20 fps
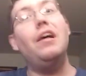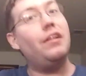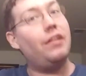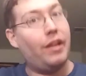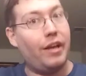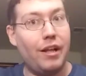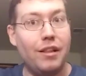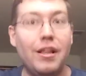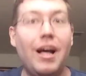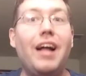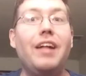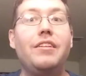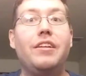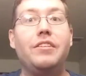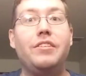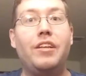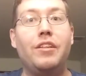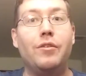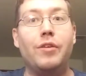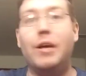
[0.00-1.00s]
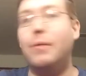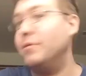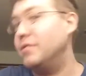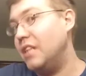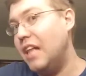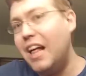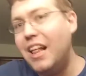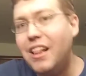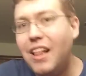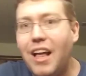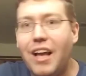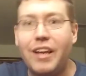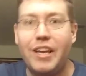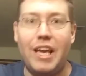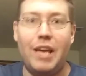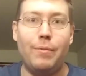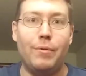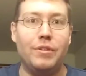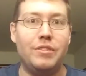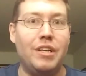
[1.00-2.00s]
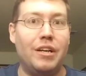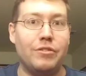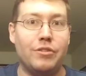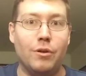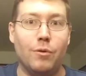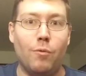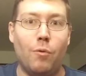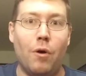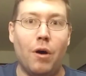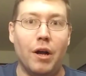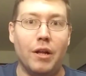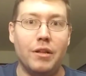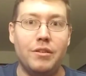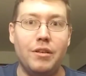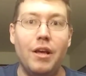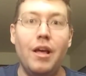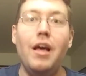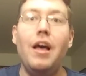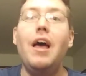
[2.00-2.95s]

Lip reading: like a lot of Nintendo gamers, a lot of gamers out there want.